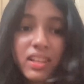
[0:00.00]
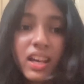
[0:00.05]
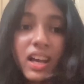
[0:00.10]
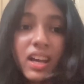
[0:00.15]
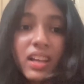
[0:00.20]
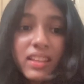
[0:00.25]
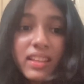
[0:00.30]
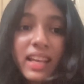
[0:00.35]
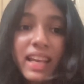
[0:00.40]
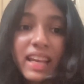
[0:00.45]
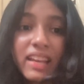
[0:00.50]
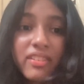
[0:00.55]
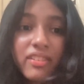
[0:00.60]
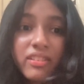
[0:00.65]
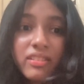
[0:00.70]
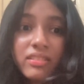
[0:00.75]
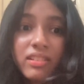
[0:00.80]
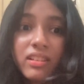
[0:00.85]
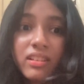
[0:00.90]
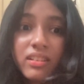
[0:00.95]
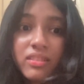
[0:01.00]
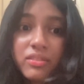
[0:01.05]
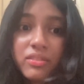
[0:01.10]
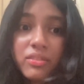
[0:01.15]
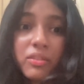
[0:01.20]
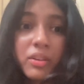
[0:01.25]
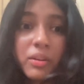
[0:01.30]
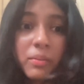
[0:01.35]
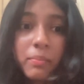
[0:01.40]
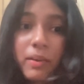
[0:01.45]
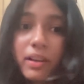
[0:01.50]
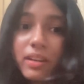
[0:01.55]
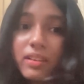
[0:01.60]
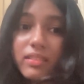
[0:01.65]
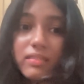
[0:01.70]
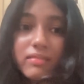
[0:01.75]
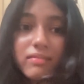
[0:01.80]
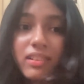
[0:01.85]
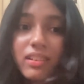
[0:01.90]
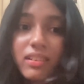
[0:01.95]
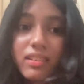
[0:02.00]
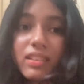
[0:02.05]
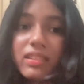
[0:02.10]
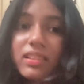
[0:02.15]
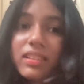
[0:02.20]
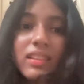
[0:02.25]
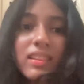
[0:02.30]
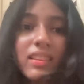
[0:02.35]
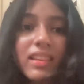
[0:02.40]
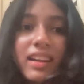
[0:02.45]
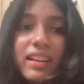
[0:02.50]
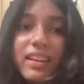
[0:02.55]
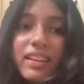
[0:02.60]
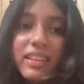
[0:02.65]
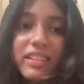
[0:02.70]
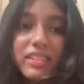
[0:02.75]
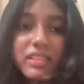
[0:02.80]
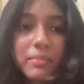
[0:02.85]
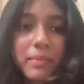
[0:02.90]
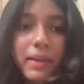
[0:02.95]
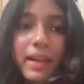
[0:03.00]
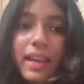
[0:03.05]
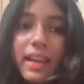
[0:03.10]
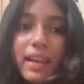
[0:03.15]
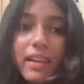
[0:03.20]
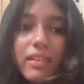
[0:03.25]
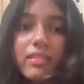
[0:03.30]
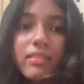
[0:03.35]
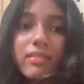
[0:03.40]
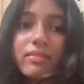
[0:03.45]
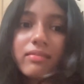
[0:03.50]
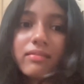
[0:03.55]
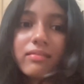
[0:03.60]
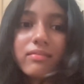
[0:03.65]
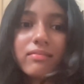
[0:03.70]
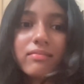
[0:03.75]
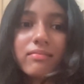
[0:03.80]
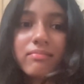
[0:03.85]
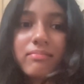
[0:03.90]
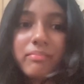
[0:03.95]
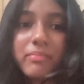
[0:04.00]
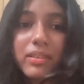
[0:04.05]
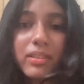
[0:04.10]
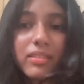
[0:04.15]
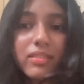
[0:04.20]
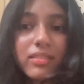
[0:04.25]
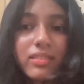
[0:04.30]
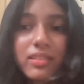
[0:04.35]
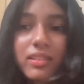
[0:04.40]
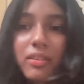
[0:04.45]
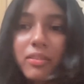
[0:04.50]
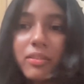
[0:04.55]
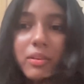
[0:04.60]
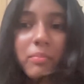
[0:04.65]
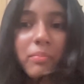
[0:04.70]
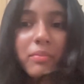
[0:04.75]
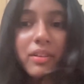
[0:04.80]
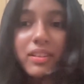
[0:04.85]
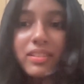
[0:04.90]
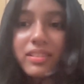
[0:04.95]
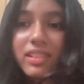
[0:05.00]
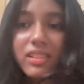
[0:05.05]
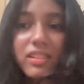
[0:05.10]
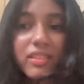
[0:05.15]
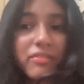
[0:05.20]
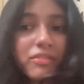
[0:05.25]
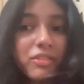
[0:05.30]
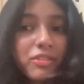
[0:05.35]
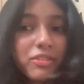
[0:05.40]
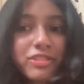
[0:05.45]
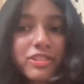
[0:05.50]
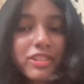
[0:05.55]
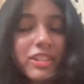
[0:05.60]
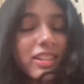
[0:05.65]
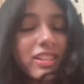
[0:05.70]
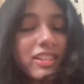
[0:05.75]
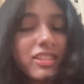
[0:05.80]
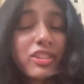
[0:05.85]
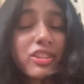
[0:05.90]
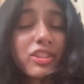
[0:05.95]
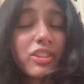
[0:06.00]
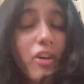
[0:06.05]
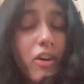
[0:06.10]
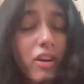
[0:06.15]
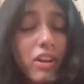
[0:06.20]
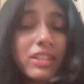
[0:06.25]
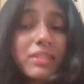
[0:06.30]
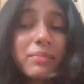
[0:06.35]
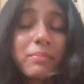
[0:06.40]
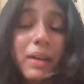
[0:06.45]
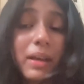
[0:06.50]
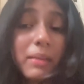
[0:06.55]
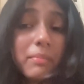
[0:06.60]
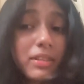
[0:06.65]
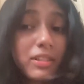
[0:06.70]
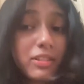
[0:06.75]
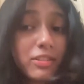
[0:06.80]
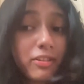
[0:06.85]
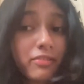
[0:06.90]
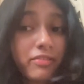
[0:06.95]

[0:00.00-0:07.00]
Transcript: yeah, the end result is good, but other than that, it eats my head. Because the whole process of crocheting is not my piece.